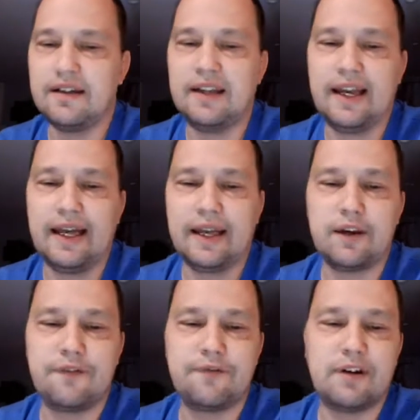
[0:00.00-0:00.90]
Yeah,
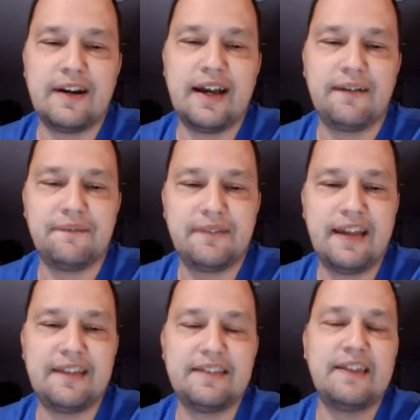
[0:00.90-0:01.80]
good for they
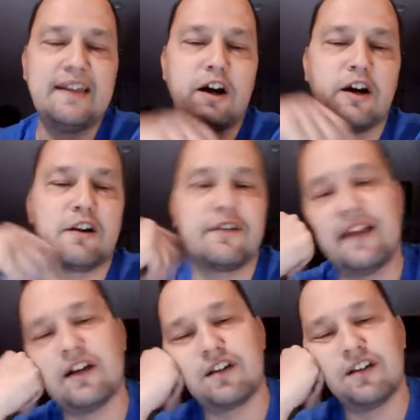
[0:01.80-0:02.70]

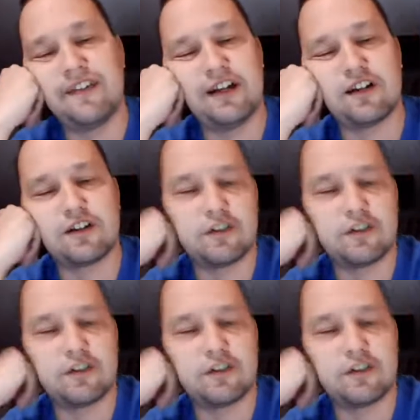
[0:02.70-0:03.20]
are